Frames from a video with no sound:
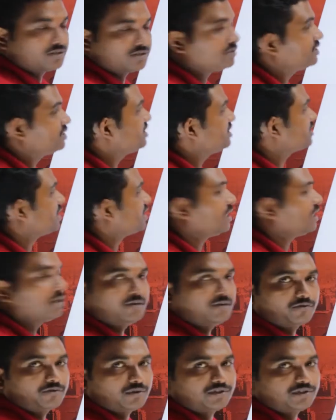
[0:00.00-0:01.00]
So this kind
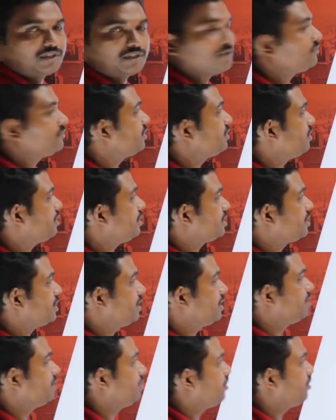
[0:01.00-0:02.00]
of question we
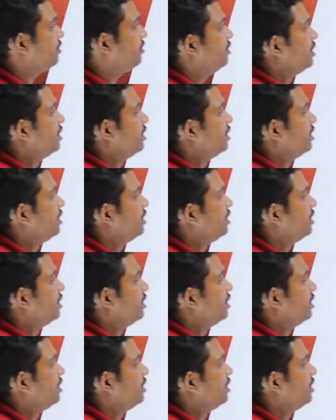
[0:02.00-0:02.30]
already know.